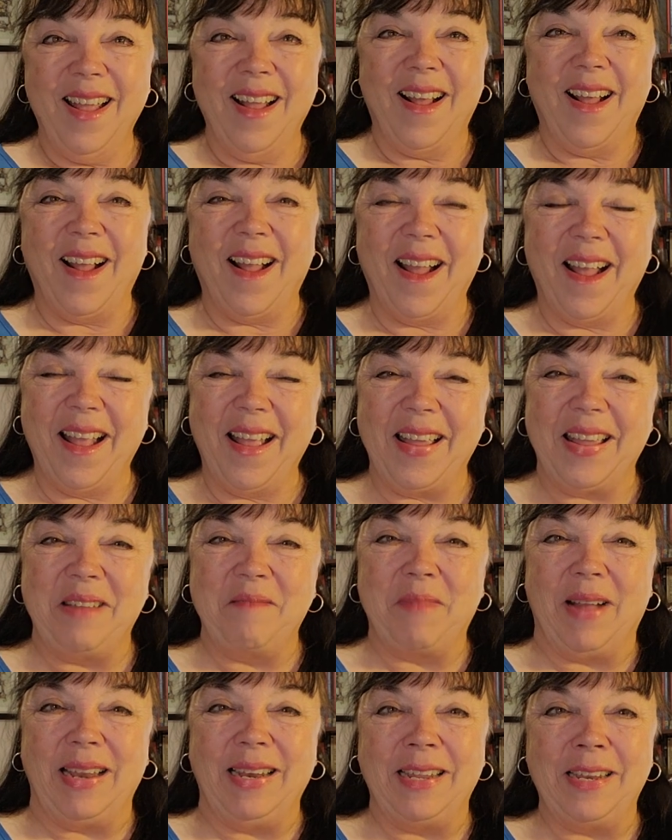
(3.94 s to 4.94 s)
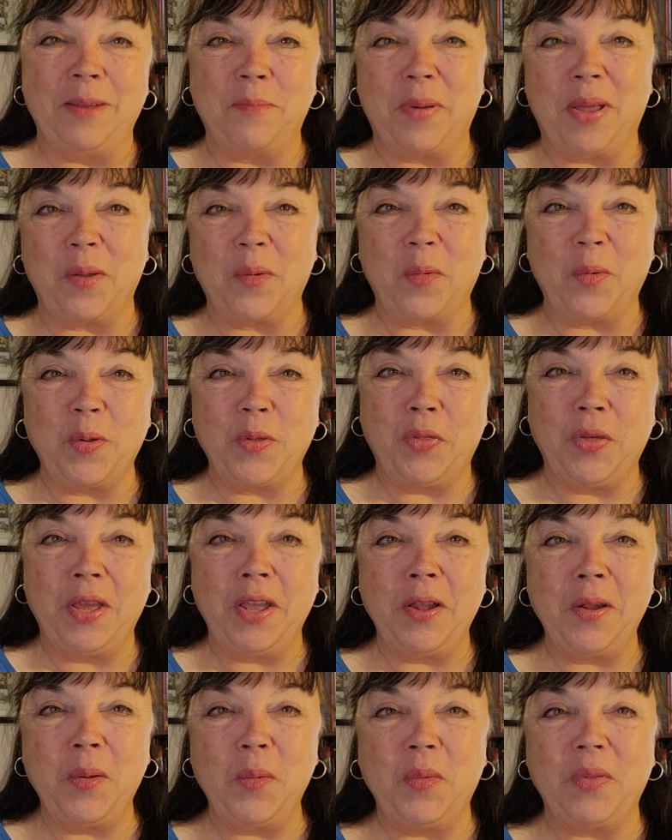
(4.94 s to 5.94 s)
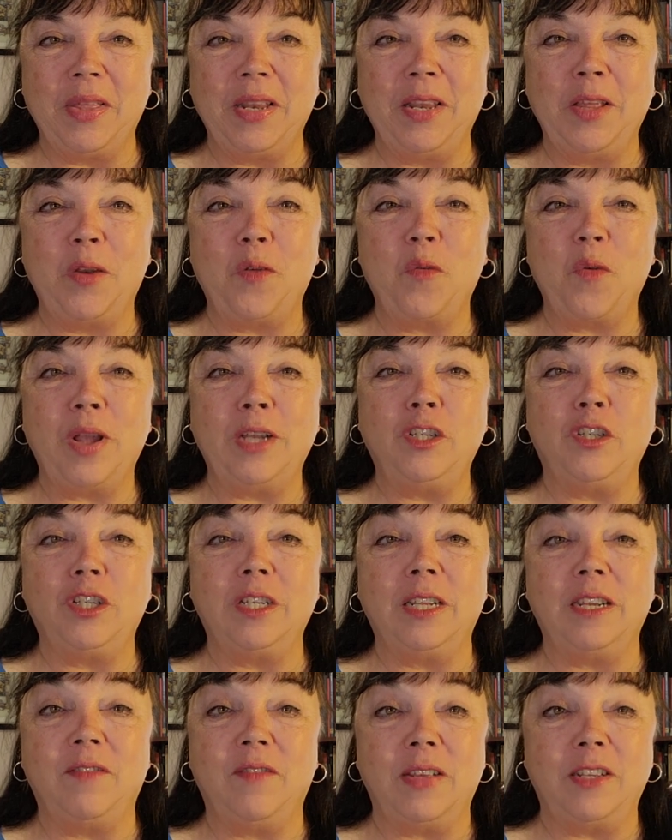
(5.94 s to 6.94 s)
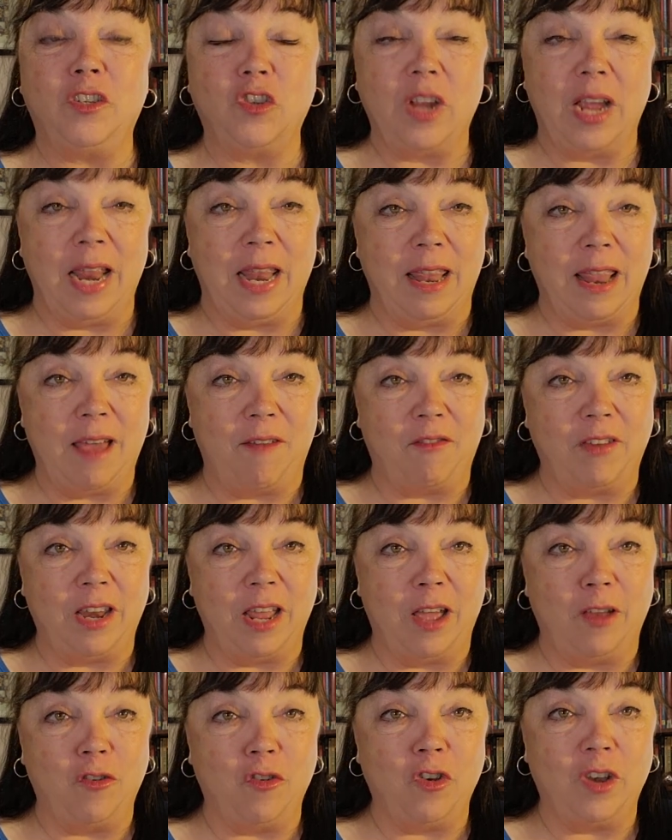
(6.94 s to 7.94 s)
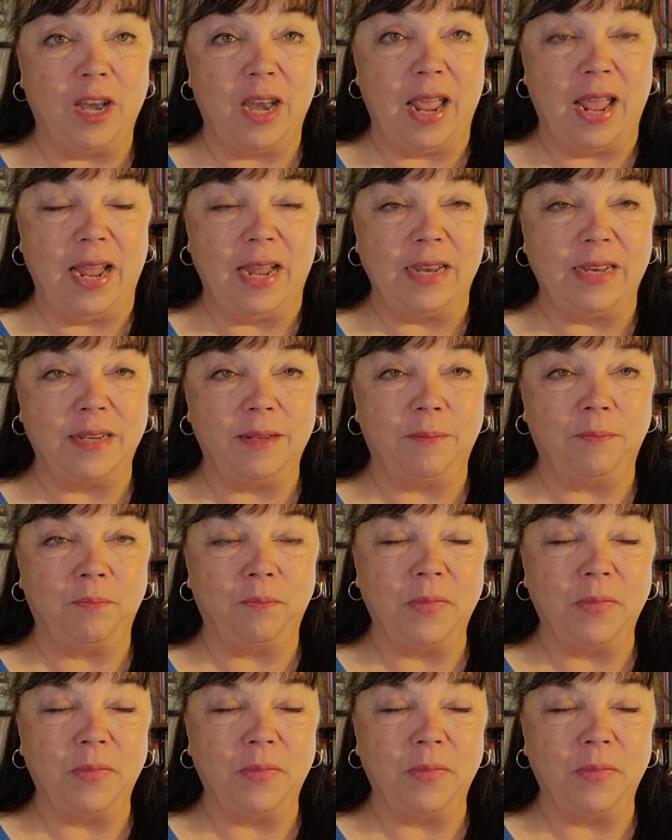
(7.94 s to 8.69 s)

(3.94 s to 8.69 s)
Hi, MyLinda Butterworth here with Alliteration Adventure 1108.